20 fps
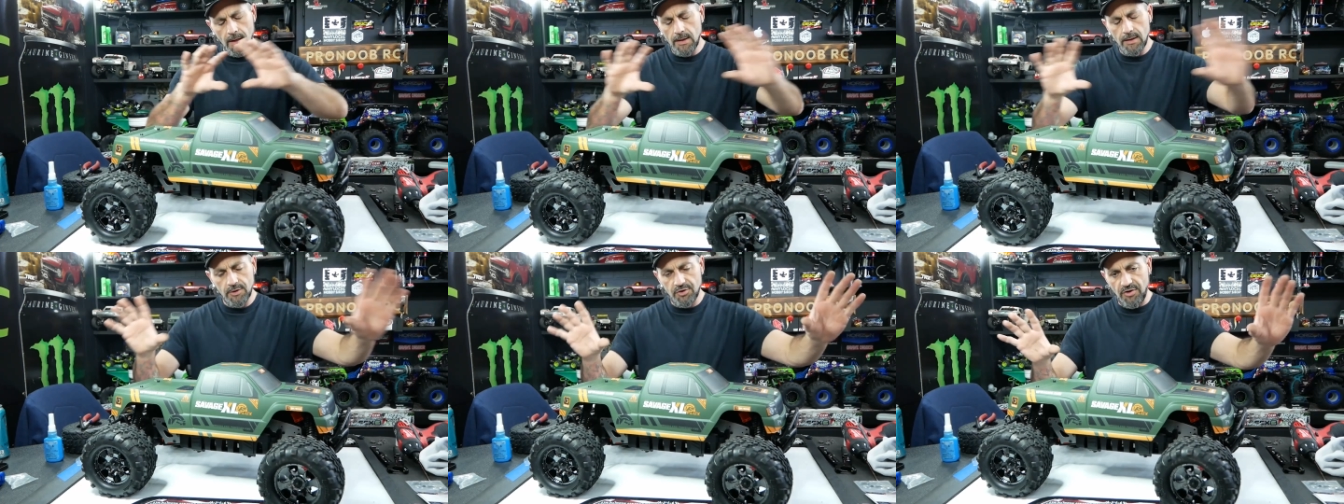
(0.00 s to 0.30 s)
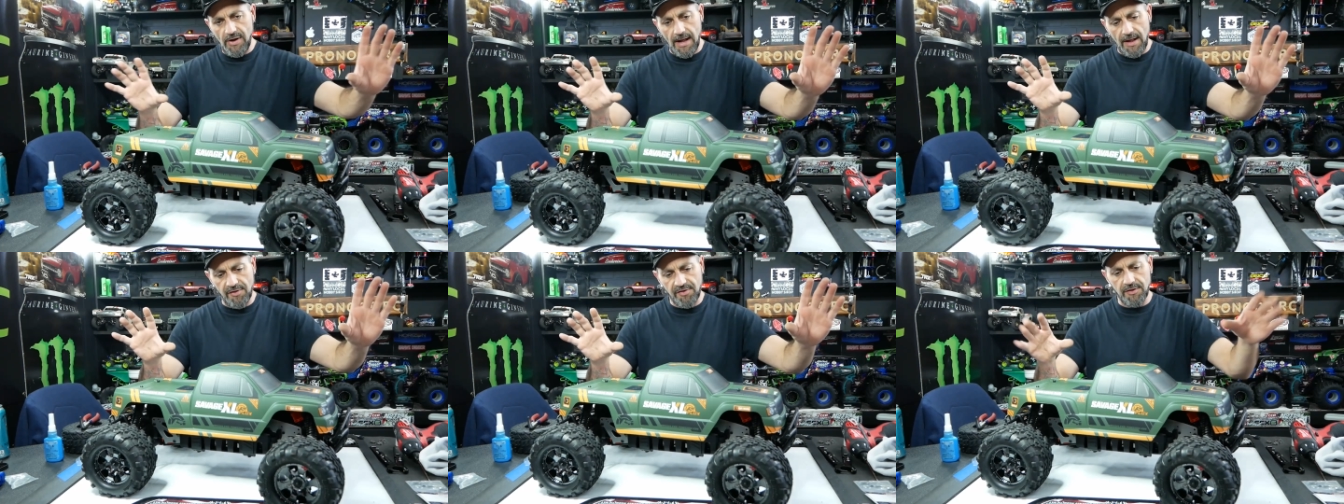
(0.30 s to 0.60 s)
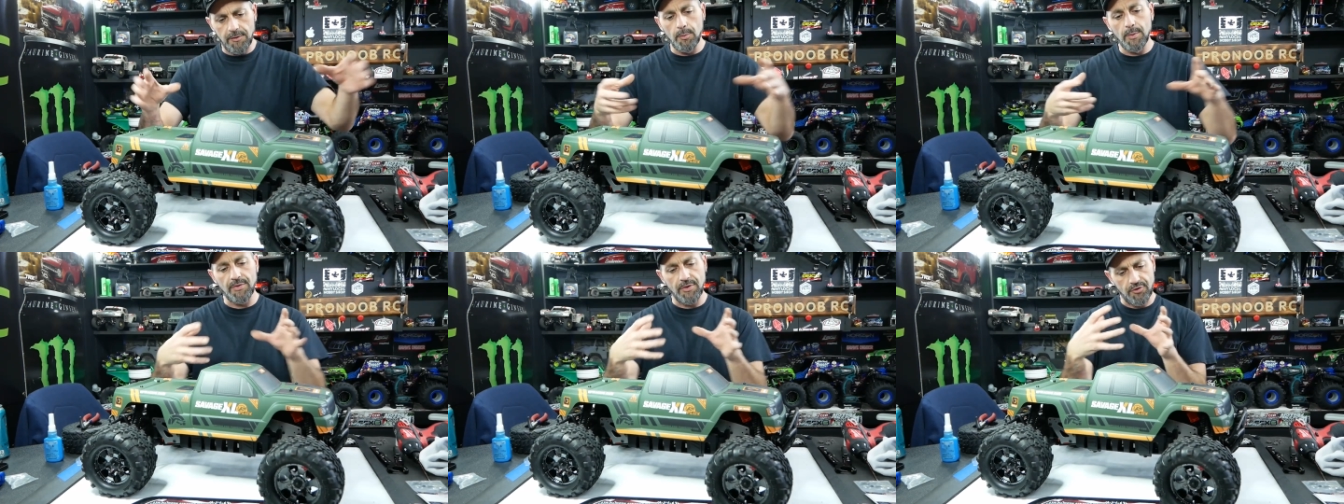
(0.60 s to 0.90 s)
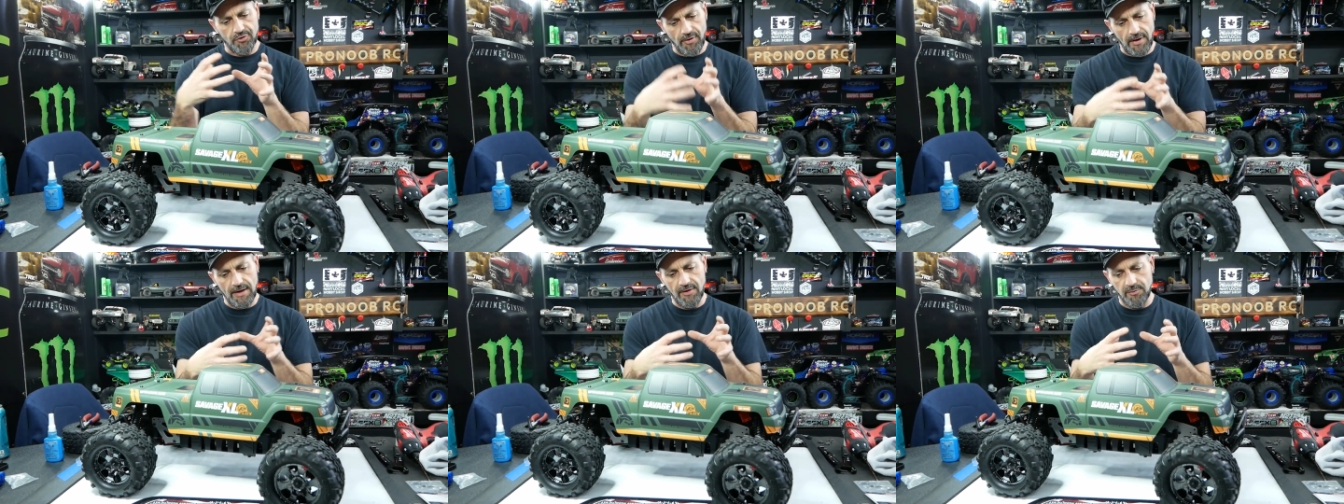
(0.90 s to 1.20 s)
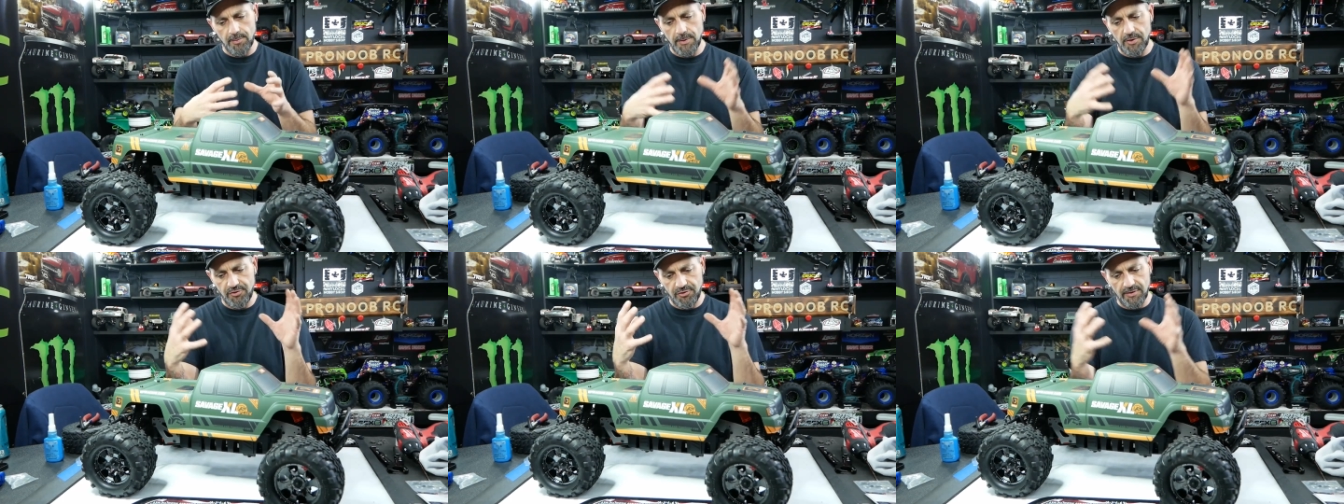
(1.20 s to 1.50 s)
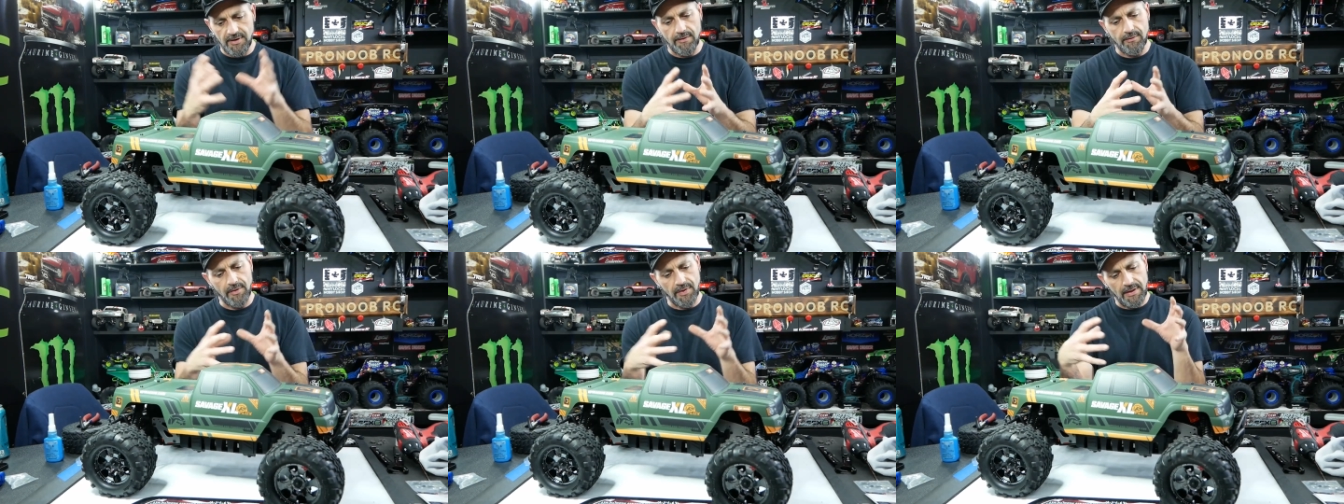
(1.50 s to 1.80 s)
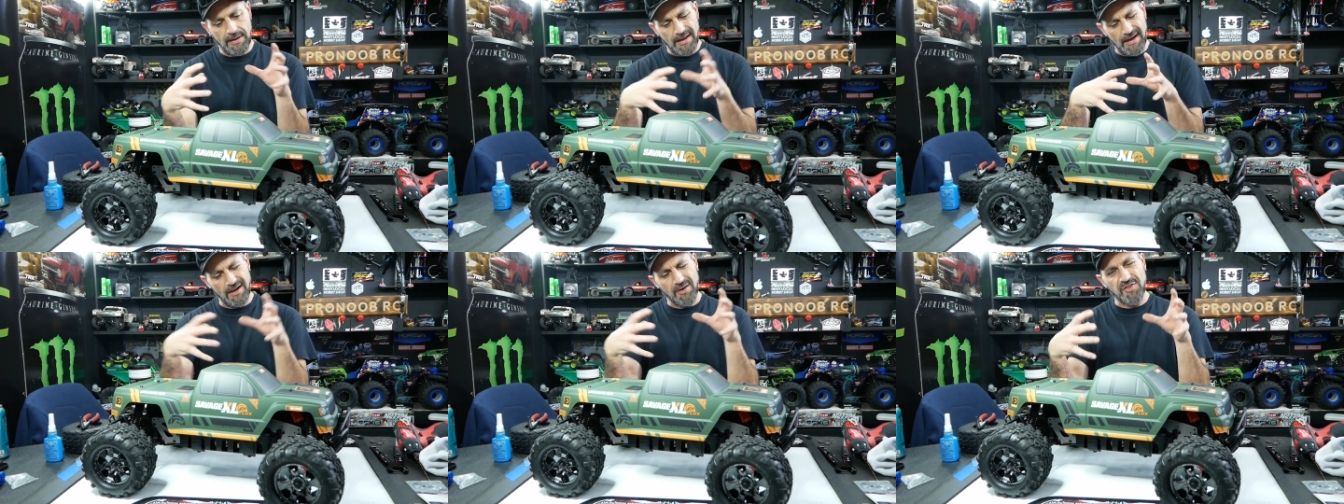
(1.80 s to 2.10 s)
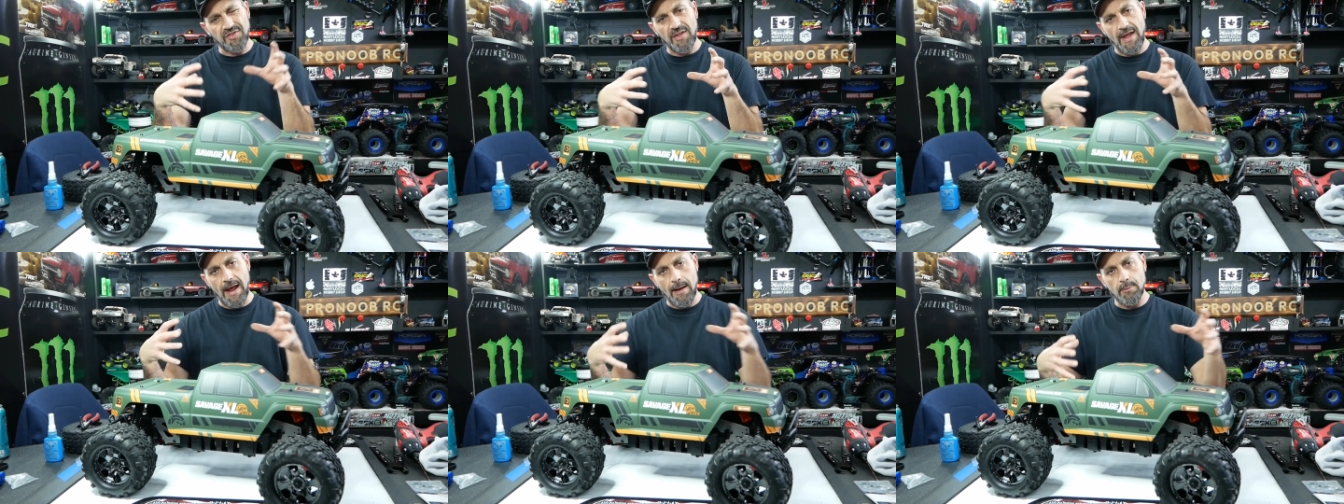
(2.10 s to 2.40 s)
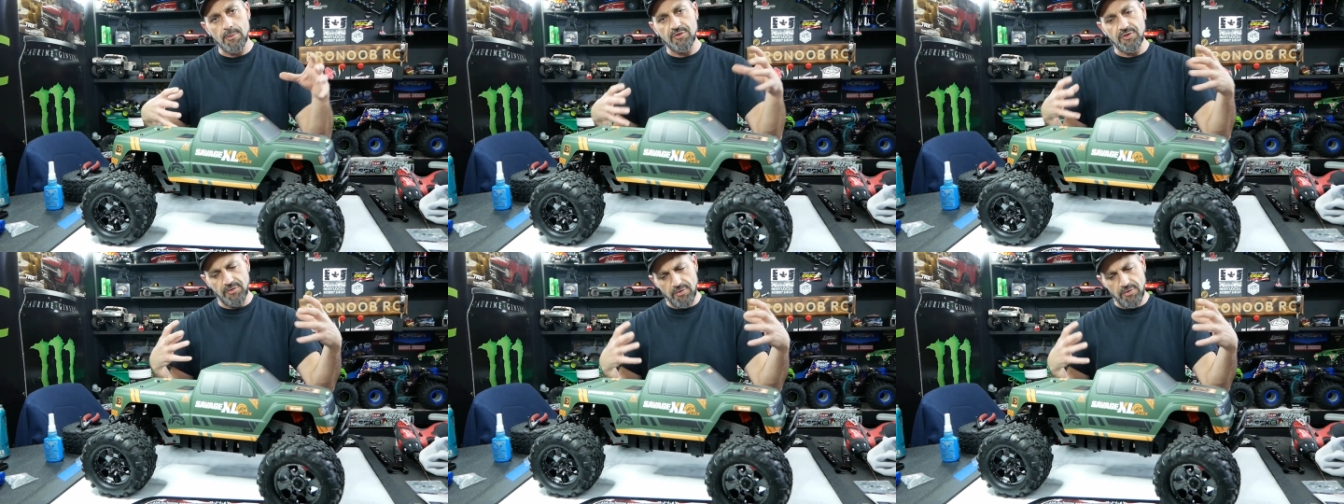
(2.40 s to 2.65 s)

chassis with the transmission, everything kind of sandwiched